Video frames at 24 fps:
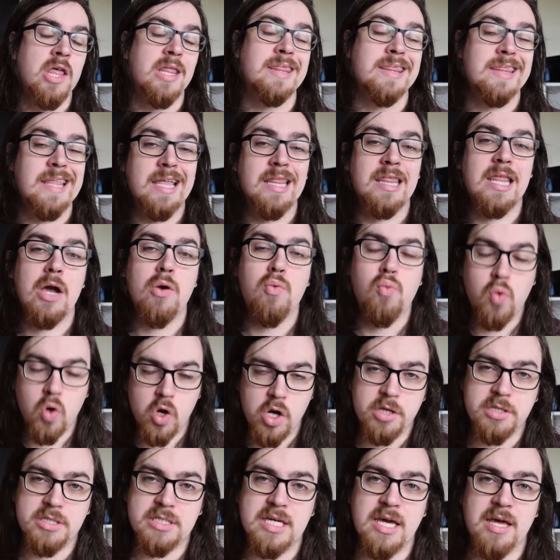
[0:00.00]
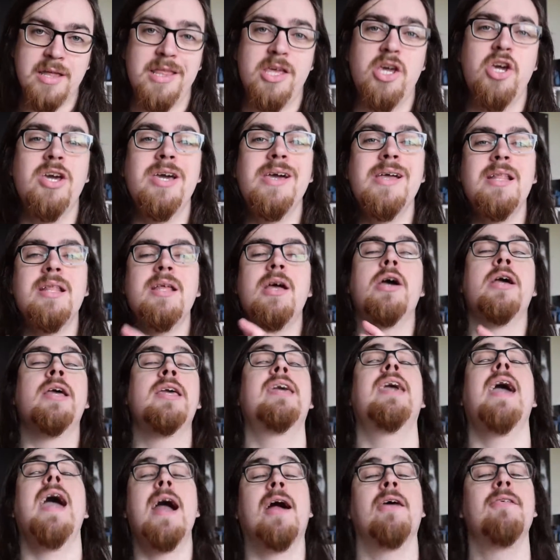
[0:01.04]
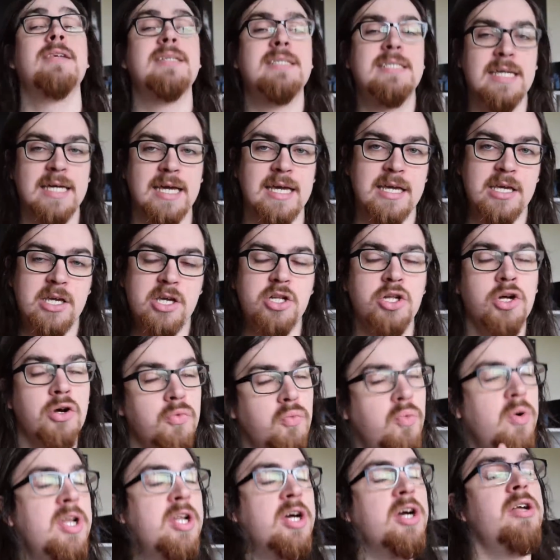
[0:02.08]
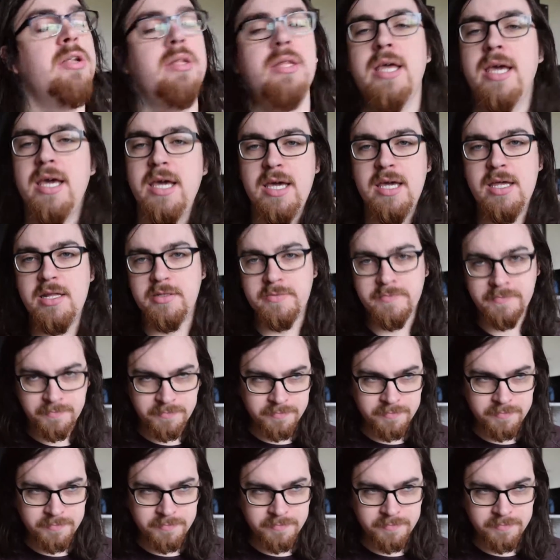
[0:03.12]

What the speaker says: that they work together. You can guarantee, we don't need